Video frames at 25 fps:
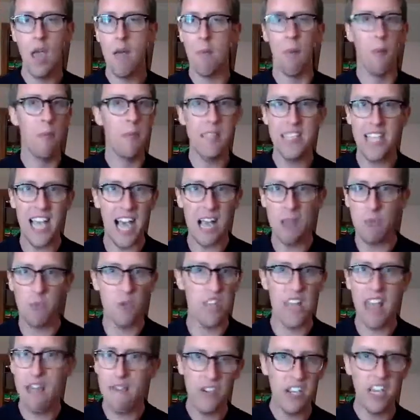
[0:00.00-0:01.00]
Mum and dad were
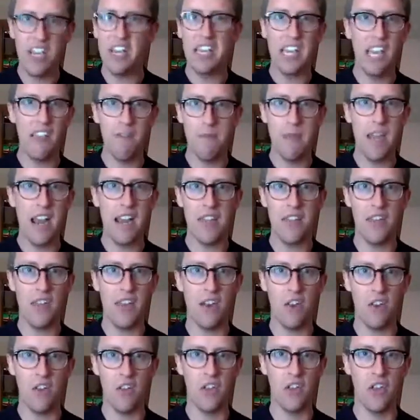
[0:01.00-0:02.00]
never going to give me anything
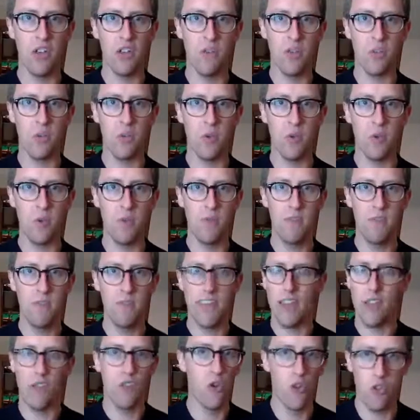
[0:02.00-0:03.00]
on a silver spoon.
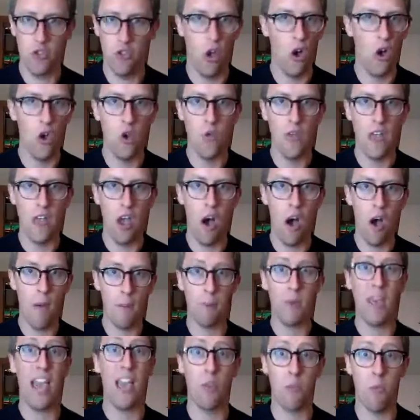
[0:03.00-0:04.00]
That's just not who they are.
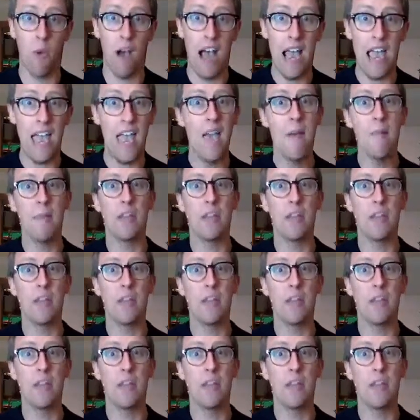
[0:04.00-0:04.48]
Guess why?